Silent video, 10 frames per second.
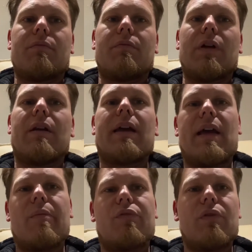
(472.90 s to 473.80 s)
and
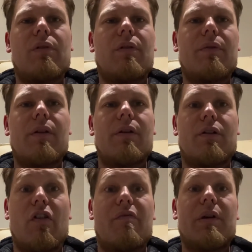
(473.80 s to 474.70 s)
April, the
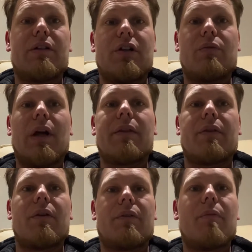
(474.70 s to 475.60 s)
government do like
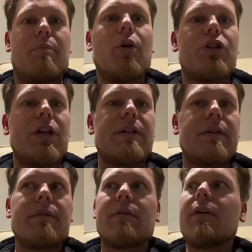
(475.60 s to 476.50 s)
the budget,
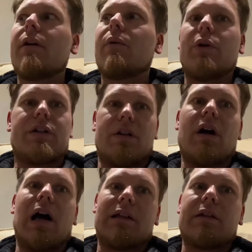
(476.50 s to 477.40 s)
which,
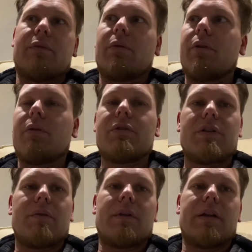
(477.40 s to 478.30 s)
as everyone knows,
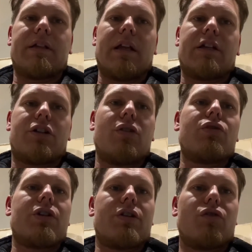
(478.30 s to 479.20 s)
that it's an excuse
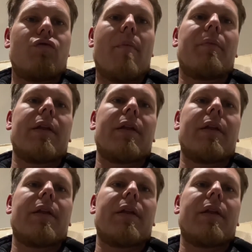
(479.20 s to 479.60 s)
just to ramp the